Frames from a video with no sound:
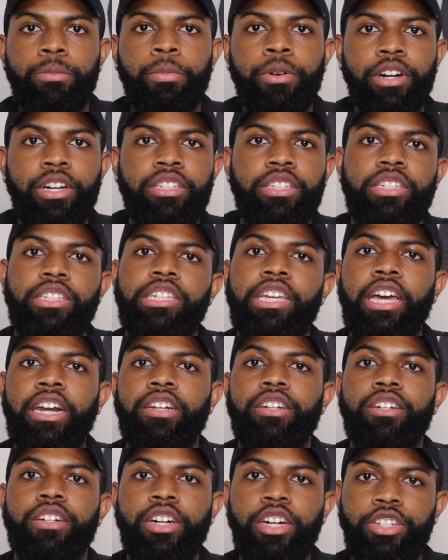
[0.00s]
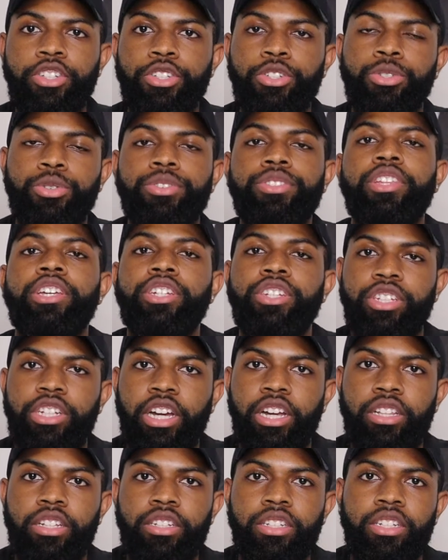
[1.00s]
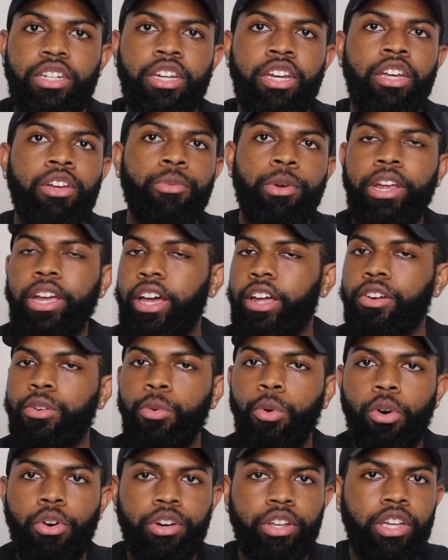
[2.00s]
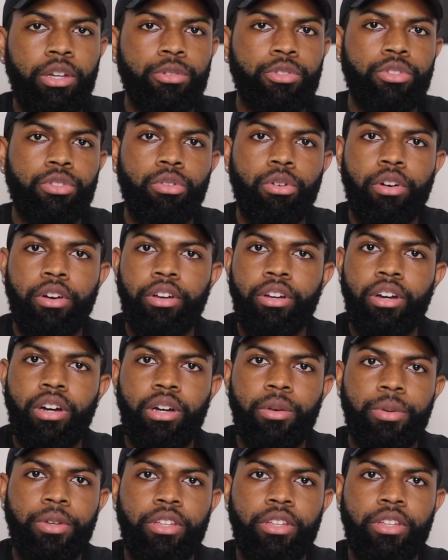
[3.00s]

But since he got a concussion during this challenge, when he got the water, he was throwing up.